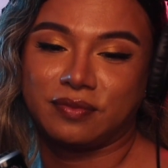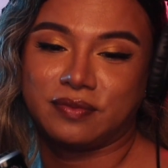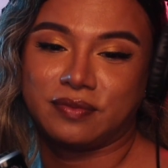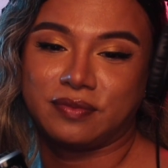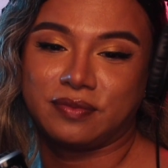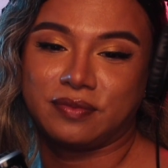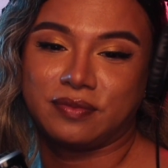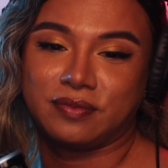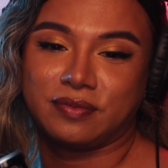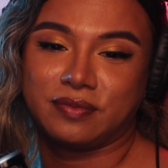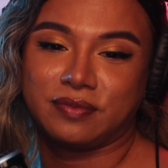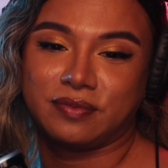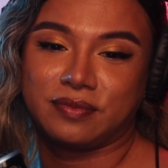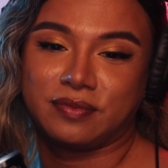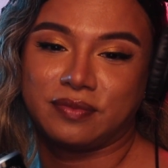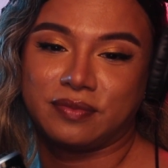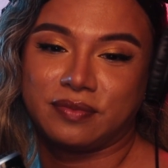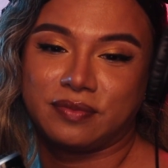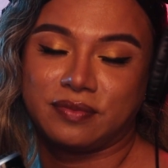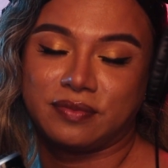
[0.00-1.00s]
Which queen
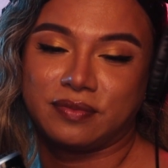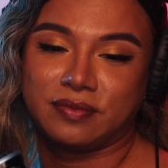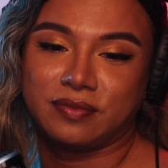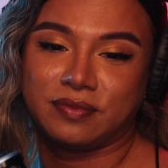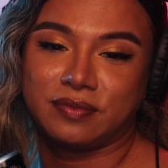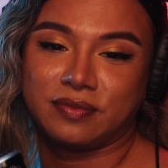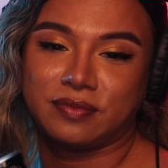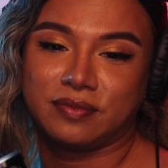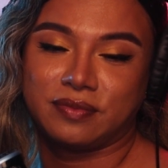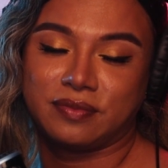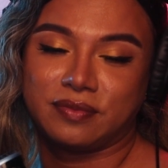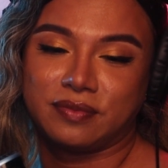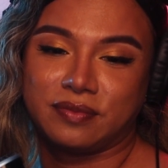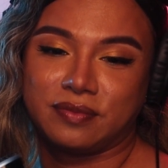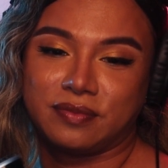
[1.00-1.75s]
have you chosen?